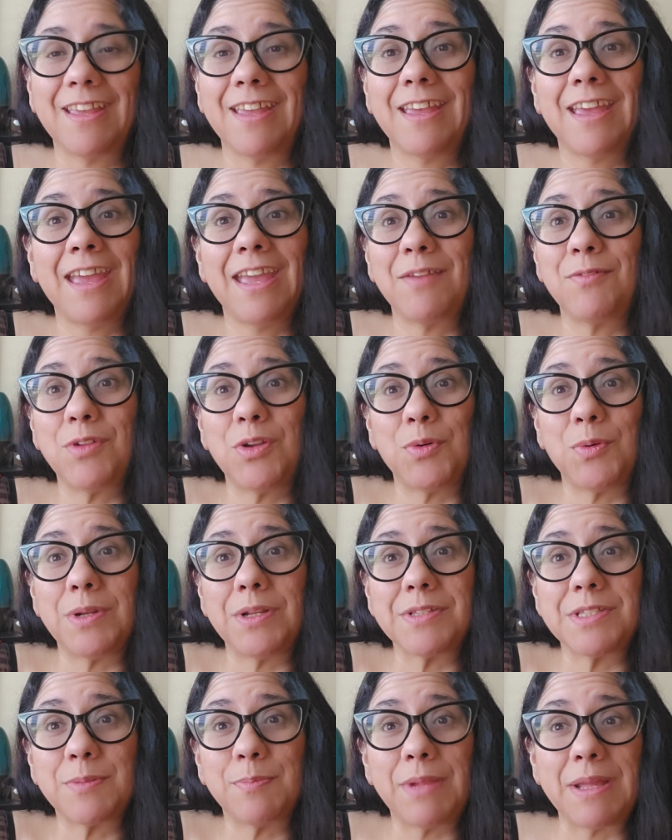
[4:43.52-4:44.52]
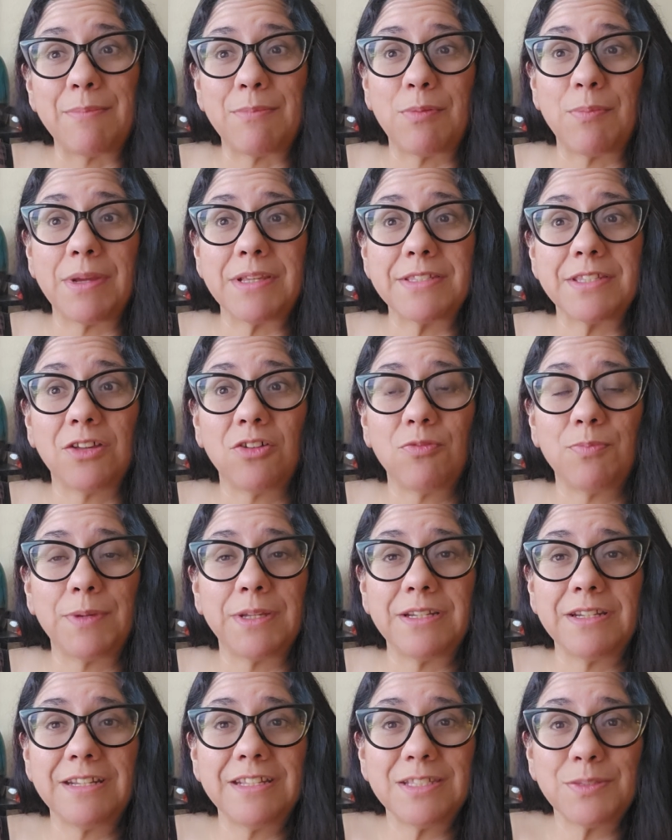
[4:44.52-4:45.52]
I have no one else to blame but myself,
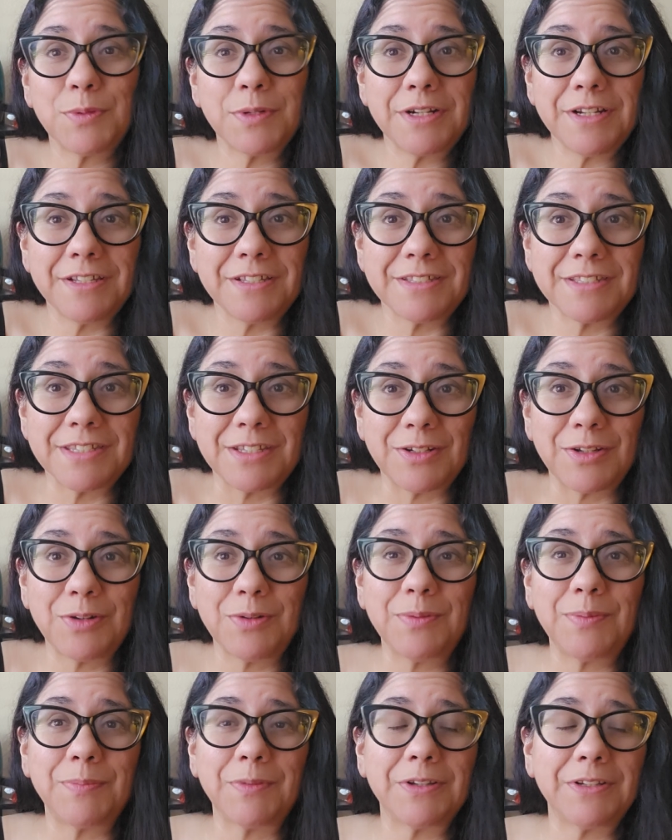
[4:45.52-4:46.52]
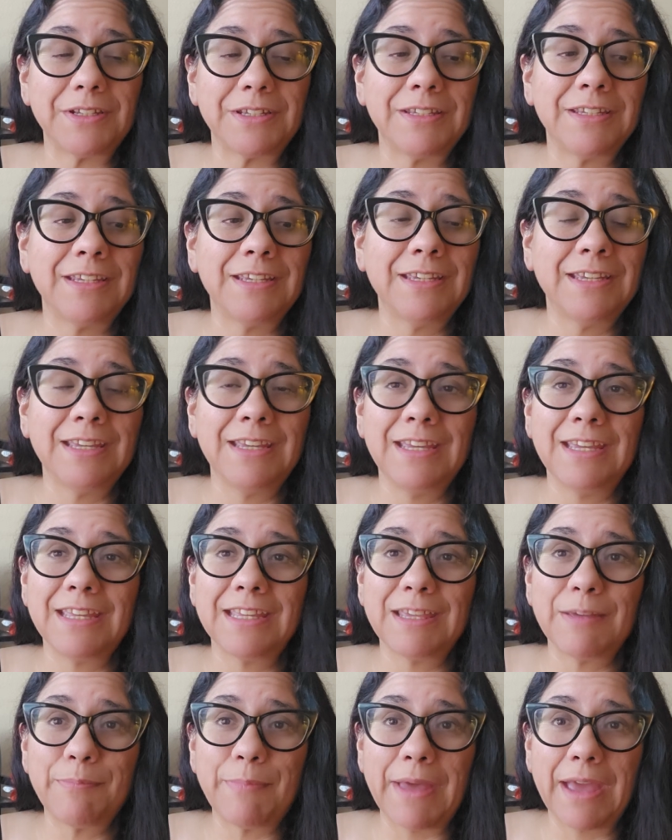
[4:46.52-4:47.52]
but it is what it is. You know, I'm going to
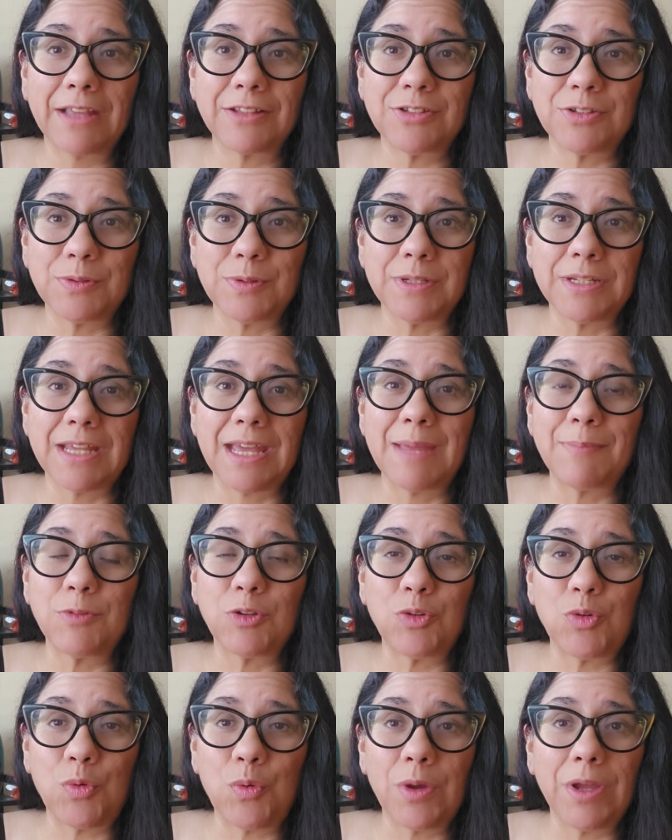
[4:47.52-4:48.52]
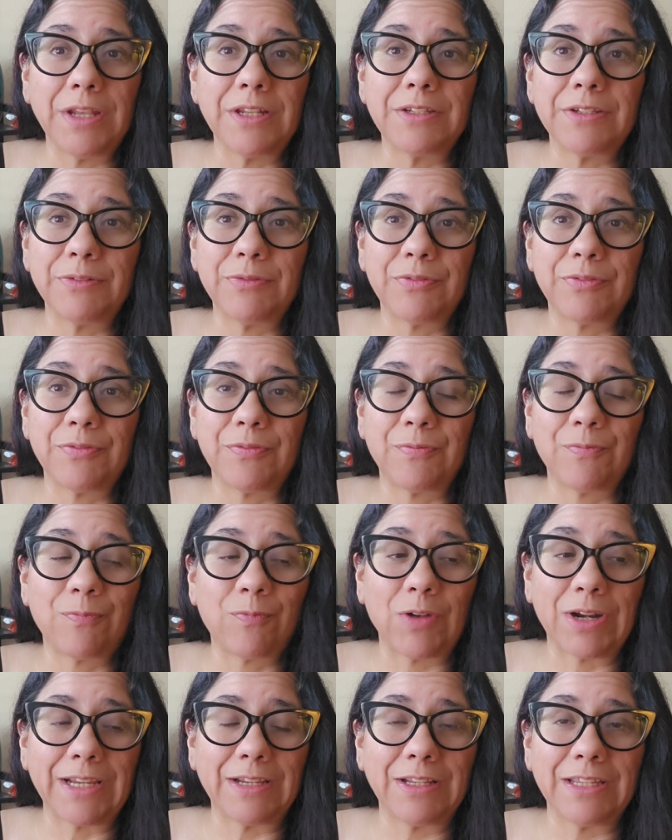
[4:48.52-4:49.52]
get back to it. I'm going to
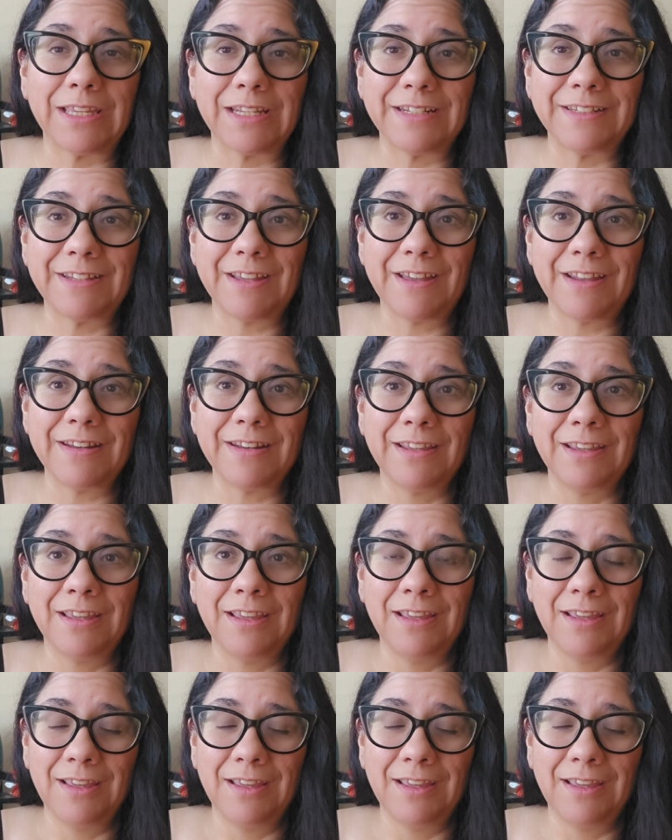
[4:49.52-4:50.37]
freaking get it done.